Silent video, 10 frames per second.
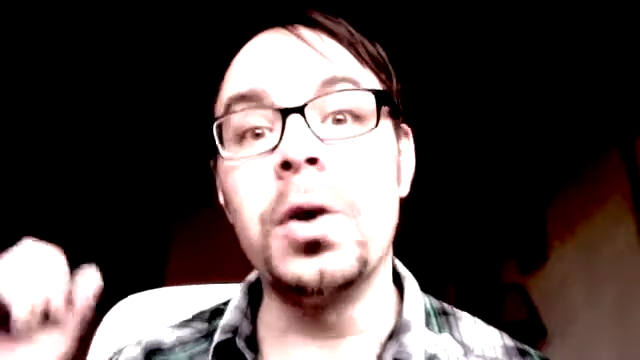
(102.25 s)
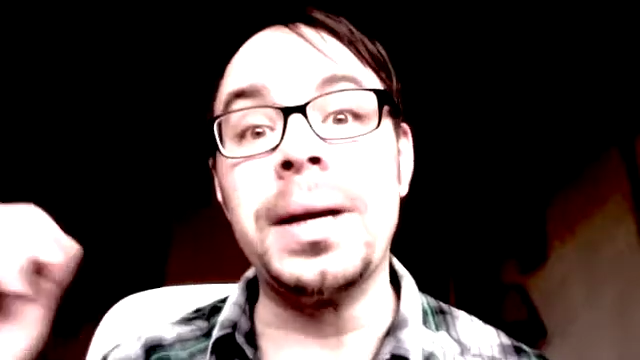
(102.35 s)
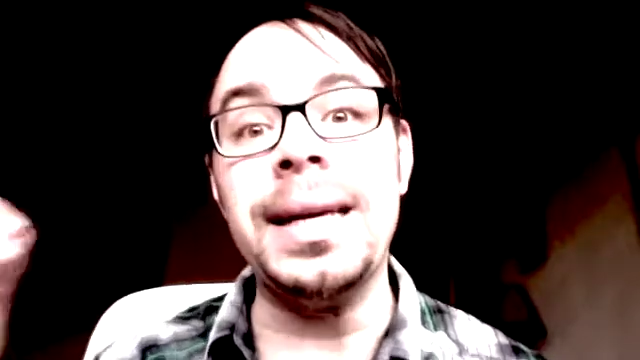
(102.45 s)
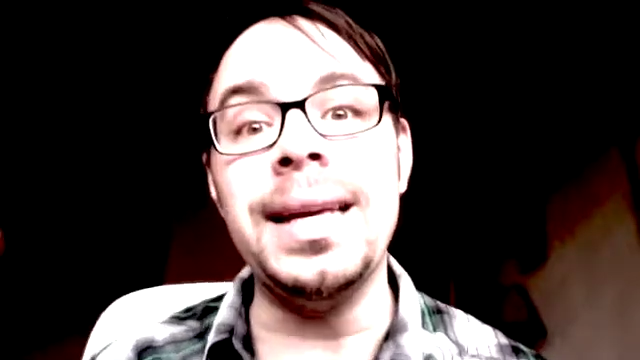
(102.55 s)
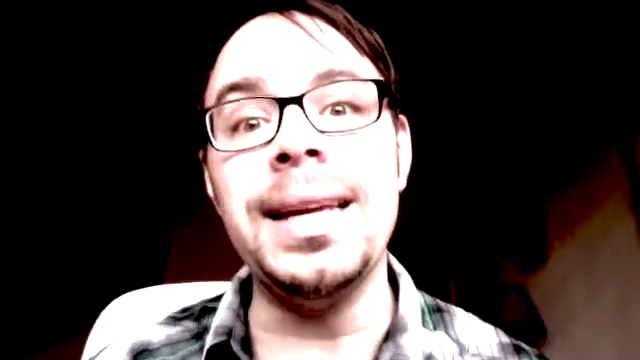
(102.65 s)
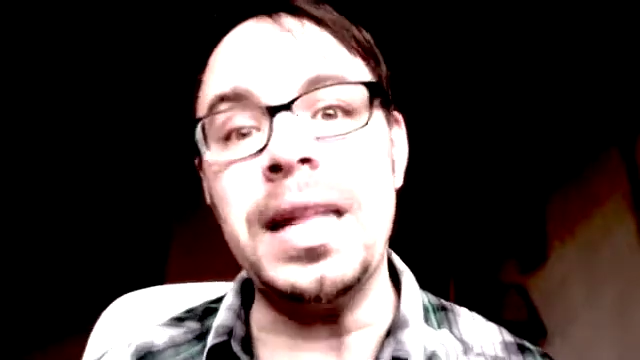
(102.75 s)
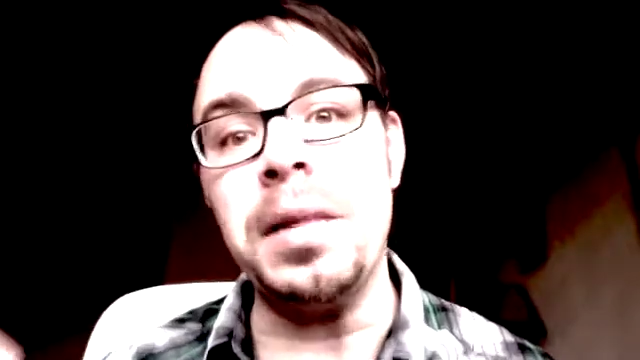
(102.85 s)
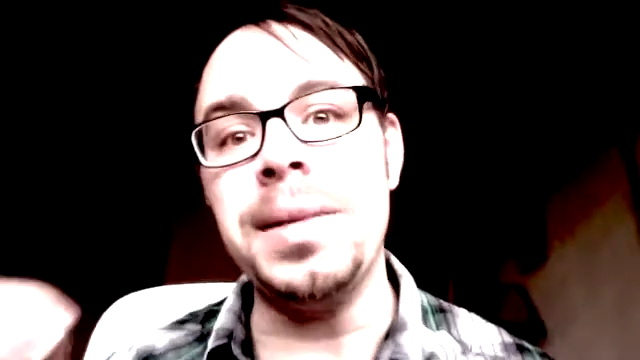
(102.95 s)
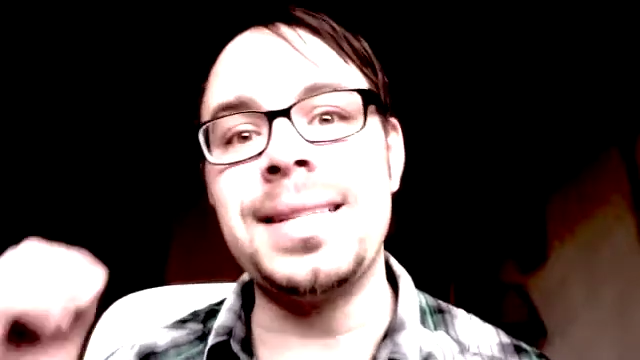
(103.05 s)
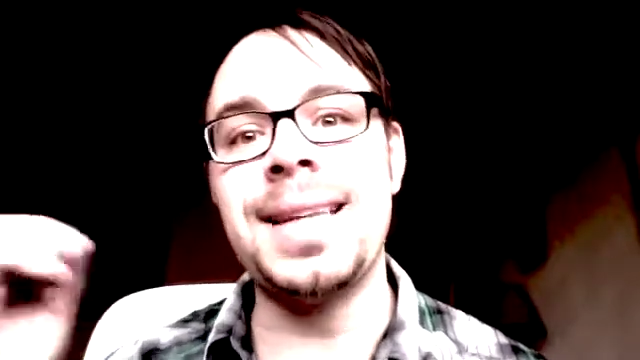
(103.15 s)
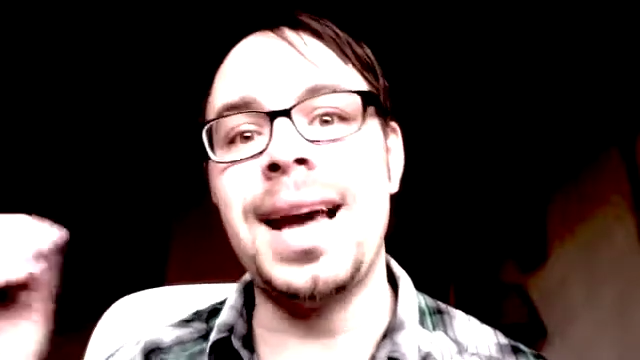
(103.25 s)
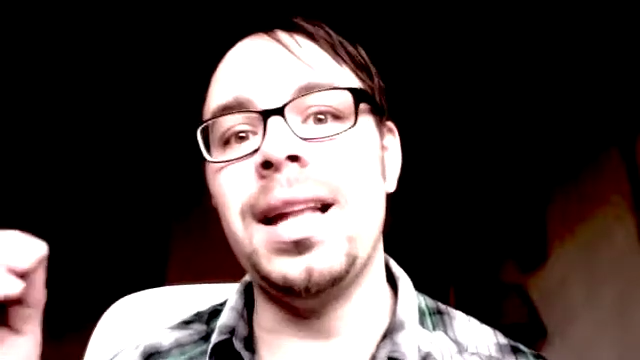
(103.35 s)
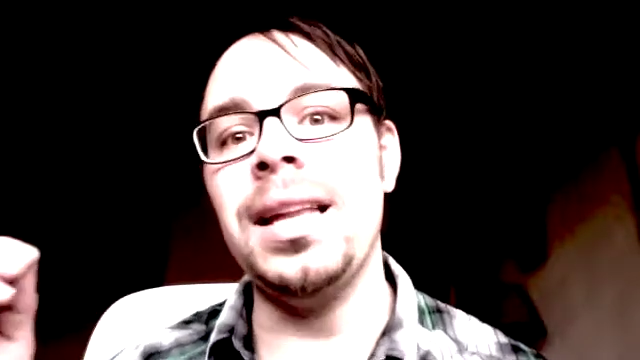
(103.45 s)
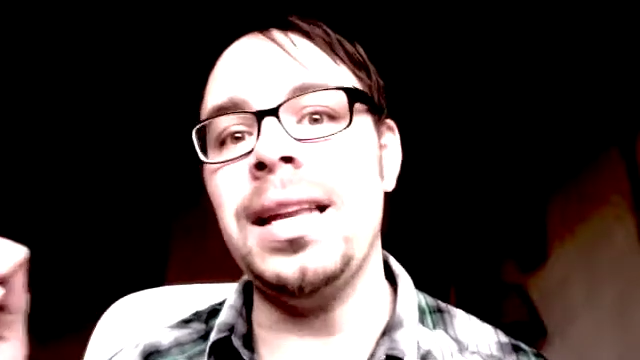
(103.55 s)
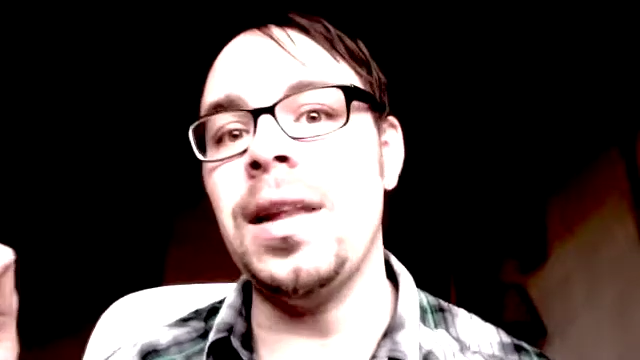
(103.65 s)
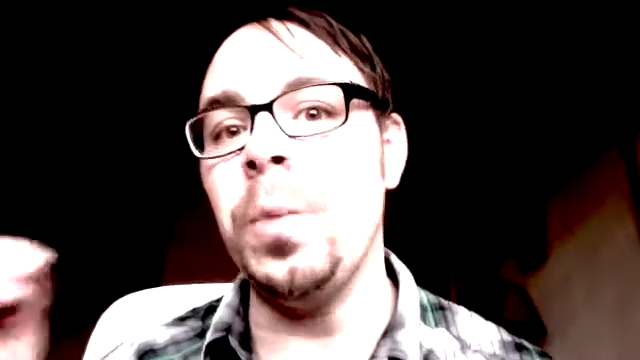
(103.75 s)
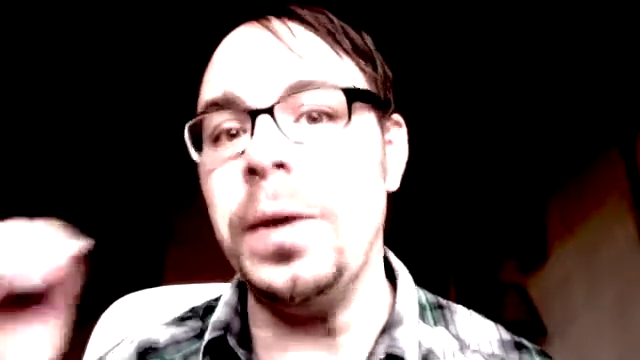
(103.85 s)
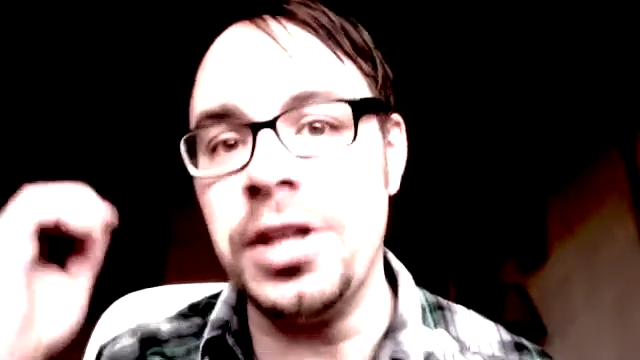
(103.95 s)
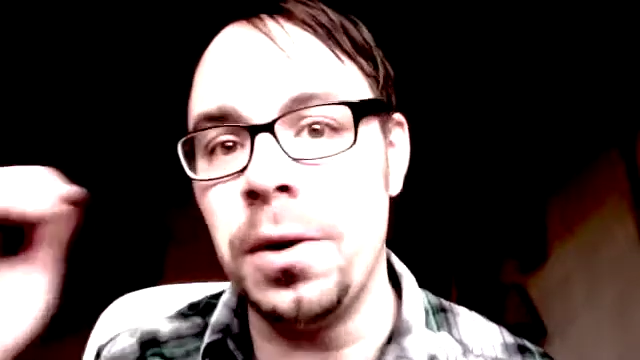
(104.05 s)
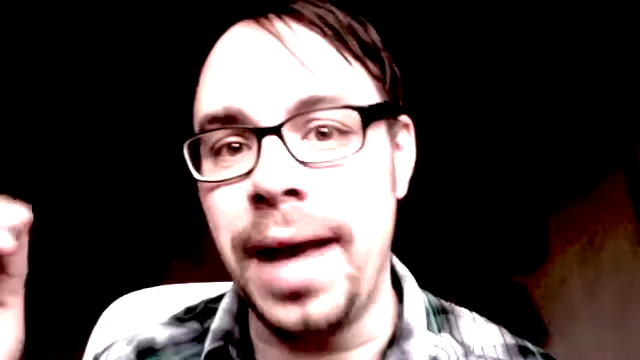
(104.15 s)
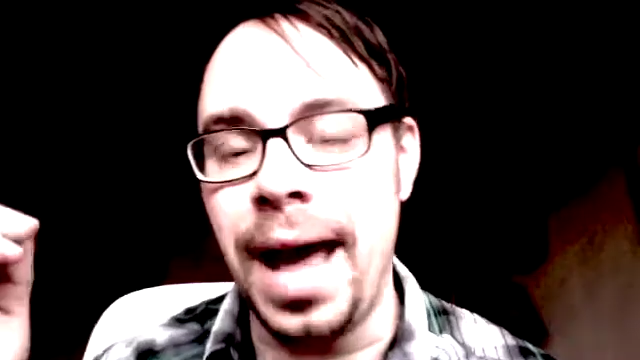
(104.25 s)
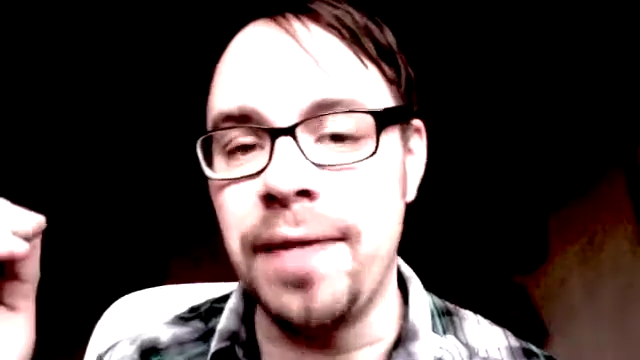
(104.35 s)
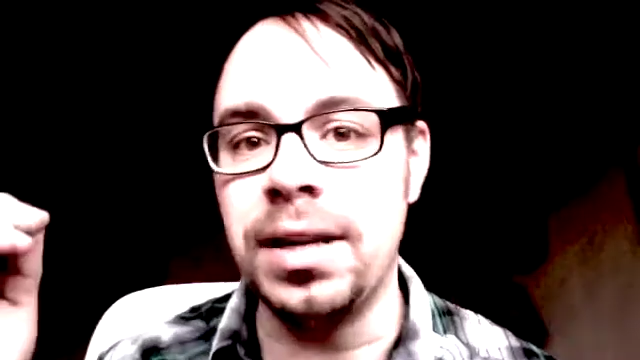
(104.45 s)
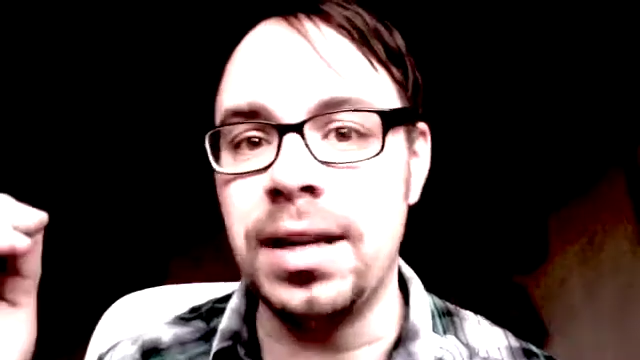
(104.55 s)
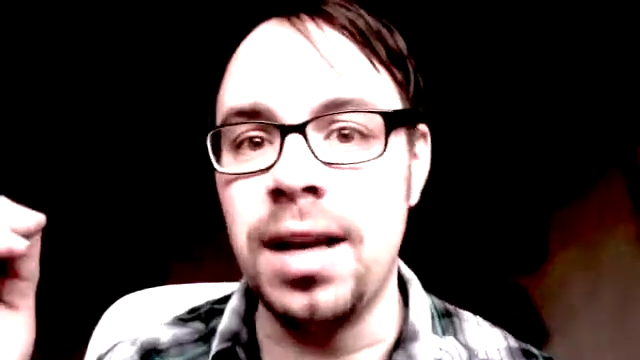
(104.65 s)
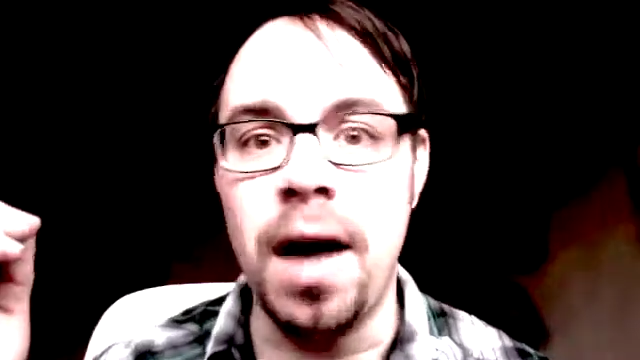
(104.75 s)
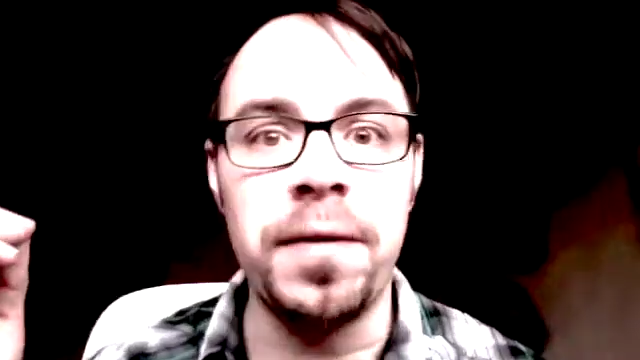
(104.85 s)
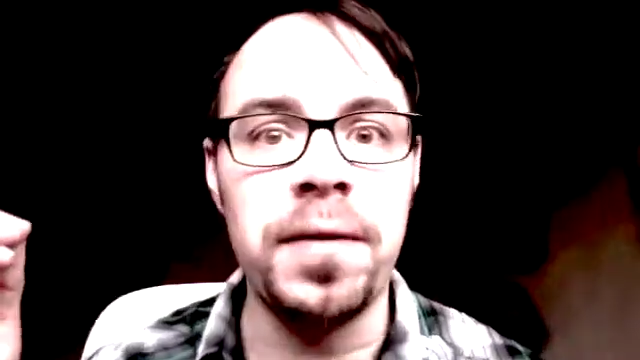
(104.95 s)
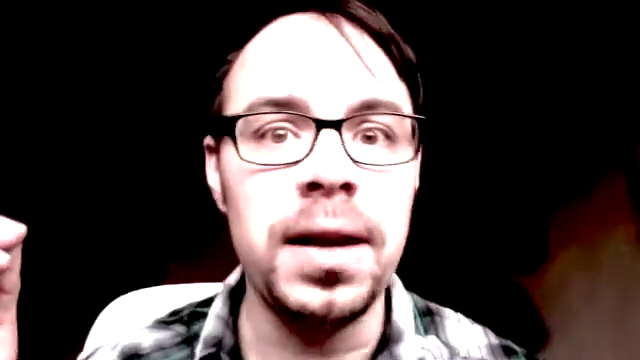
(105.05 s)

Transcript: or get into the mentality that we don't have enough.